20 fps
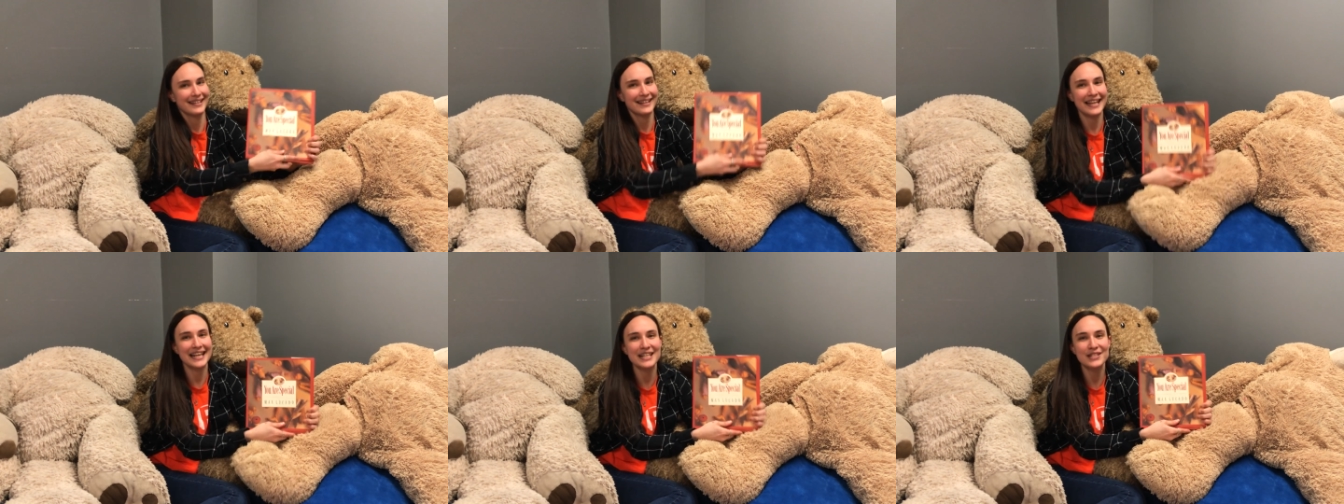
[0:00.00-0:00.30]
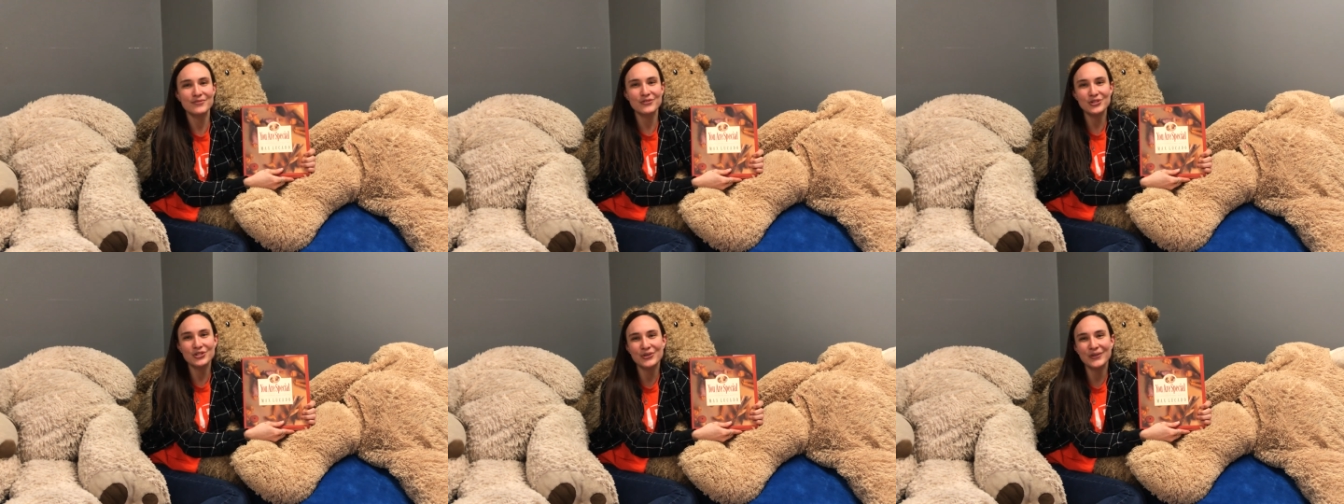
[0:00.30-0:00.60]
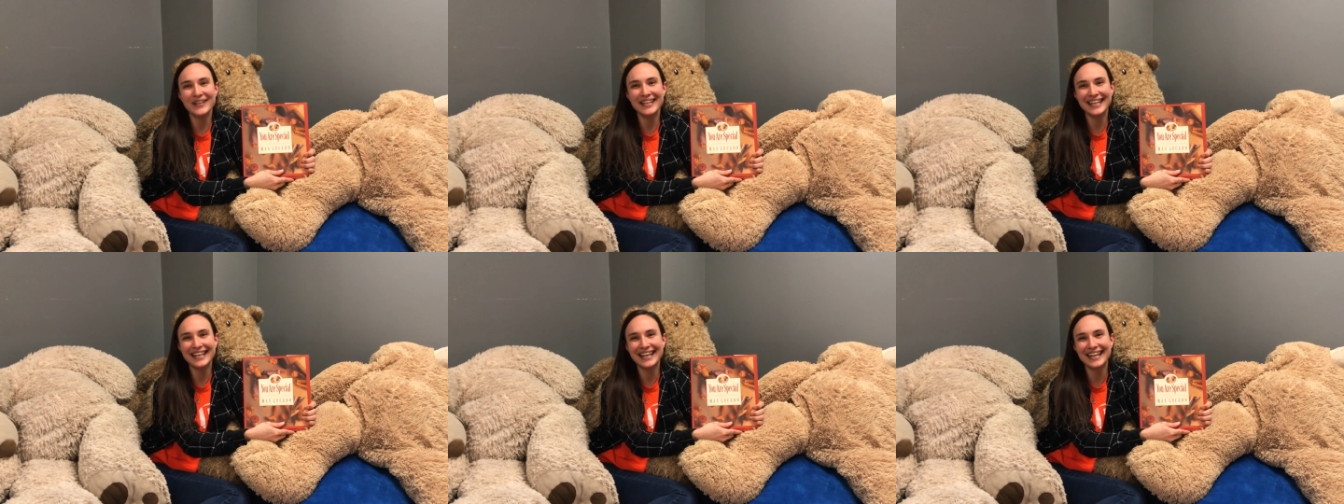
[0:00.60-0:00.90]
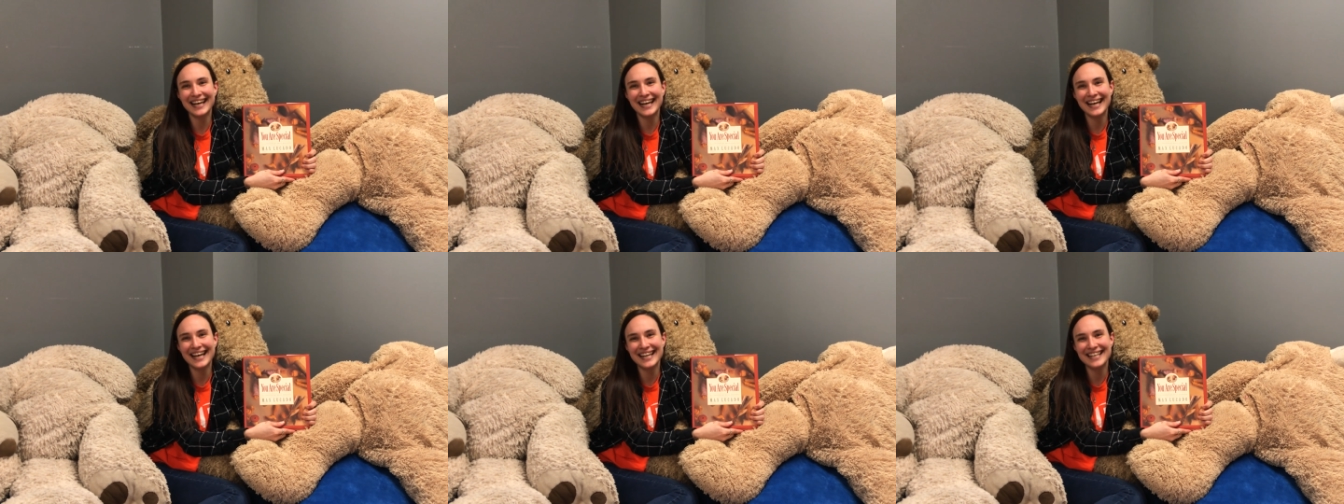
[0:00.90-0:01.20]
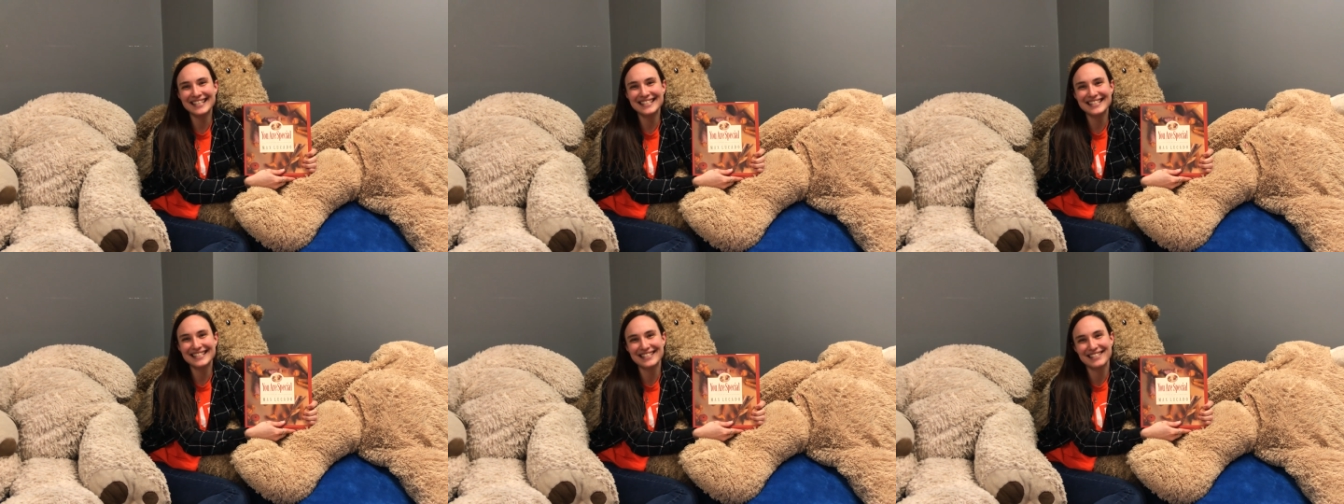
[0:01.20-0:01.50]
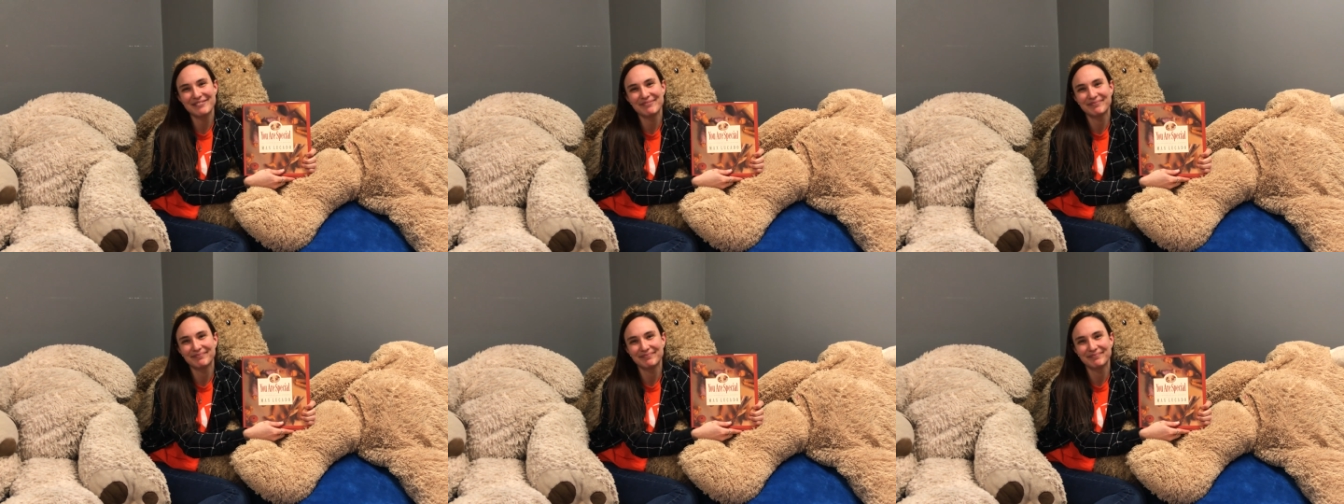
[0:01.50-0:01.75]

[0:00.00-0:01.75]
Thanks for joining, guys.